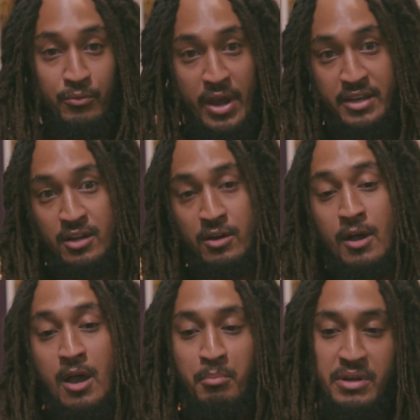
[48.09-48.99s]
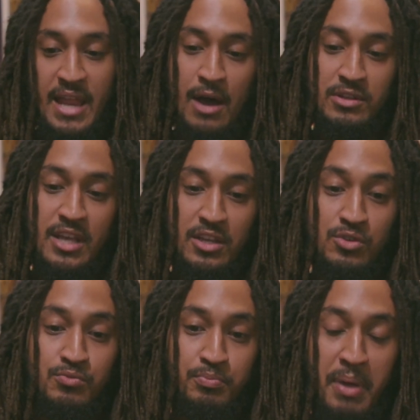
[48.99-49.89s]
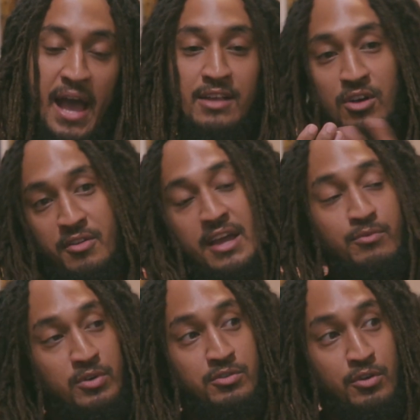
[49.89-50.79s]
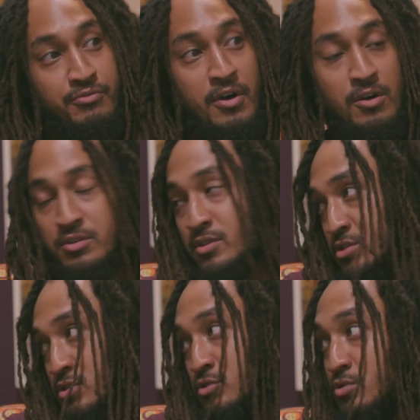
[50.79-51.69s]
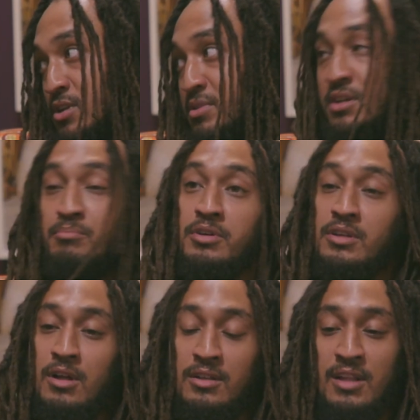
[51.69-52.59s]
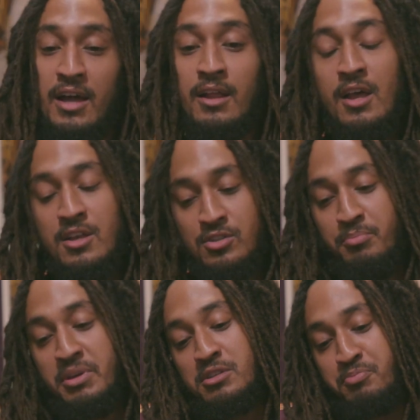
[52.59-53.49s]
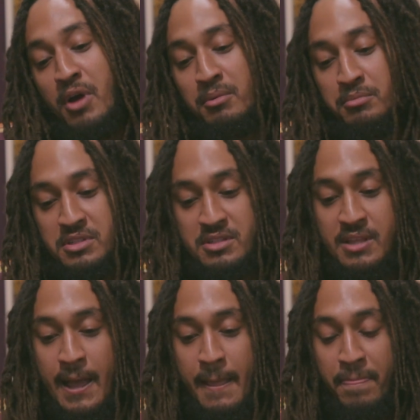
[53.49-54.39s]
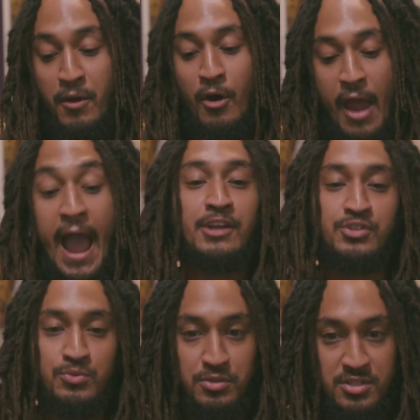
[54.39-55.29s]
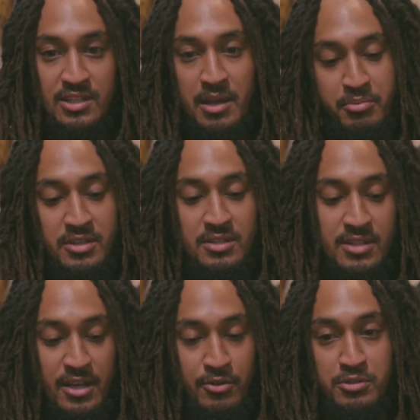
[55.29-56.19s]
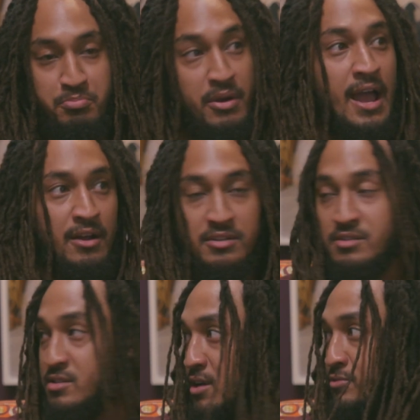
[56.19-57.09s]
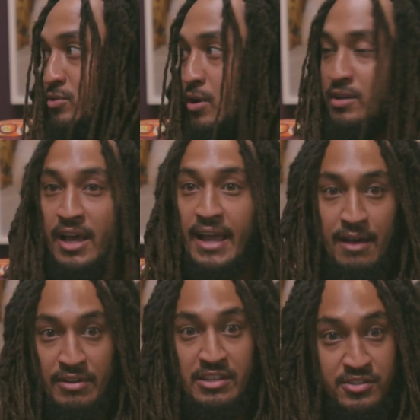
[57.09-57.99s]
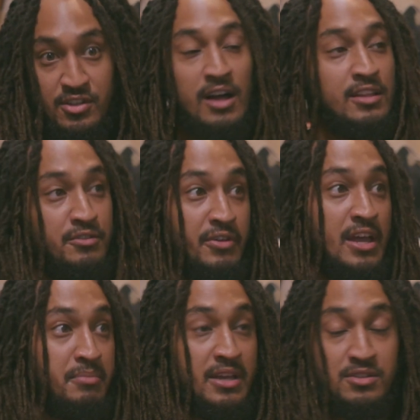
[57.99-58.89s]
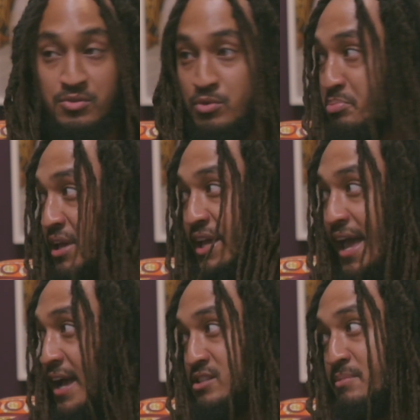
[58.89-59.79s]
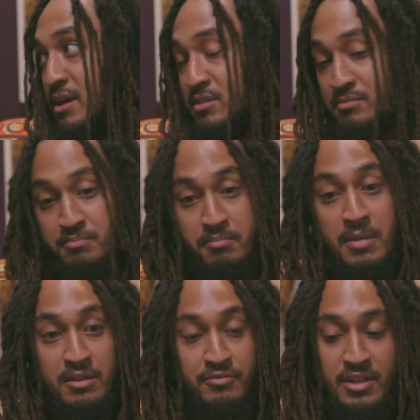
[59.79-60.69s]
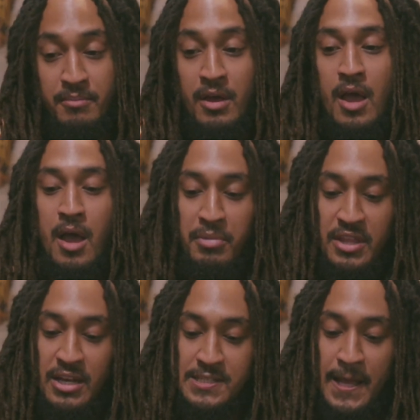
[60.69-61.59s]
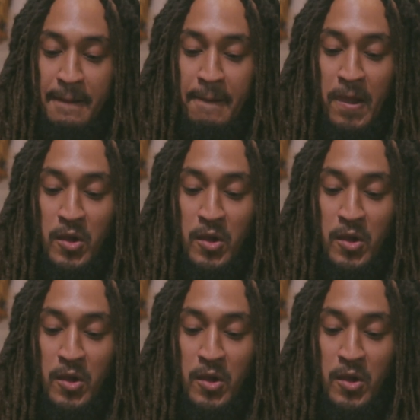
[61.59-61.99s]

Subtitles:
radio. But now it's like you pass all that with your phone. You can just do something and put it online. So the biggest problem is that there are actual celebrities like Chris Brown and stuff who are like, have a solid fan base who will pay X amount of money for them. But then it's like,